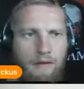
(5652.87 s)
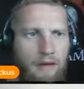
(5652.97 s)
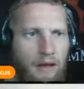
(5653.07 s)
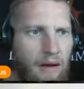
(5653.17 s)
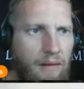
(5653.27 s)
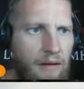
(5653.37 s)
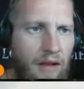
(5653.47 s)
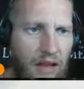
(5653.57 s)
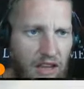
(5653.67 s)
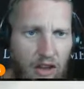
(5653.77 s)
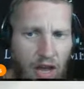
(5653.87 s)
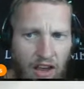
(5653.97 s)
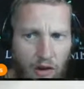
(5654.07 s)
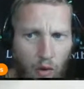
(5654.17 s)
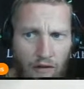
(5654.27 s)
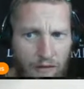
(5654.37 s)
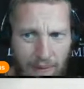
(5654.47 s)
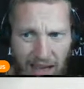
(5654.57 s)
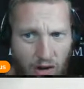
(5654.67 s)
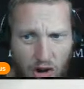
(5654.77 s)
Yeah. Like you got your one for
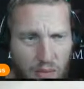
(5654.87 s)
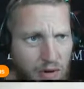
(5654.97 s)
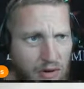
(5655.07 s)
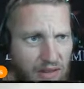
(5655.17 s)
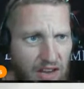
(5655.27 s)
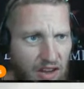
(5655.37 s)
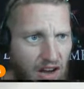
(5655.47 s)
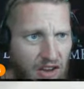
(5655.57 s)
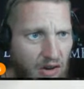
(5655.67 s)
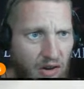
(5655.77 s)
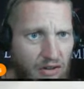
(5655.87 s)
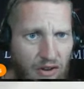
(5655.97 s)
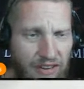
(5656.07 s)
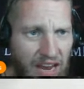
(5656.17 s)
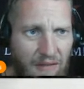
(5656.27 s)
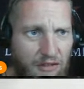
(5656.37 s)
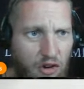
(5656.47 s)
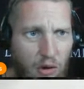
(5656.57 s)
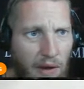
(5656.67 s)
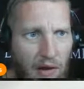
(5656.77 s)
power armor, and then you got your tank for
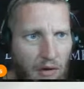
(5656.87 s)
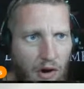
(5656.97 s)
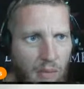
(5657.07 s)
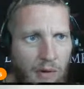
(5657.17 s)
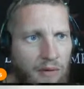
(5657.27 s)
Terminator armor.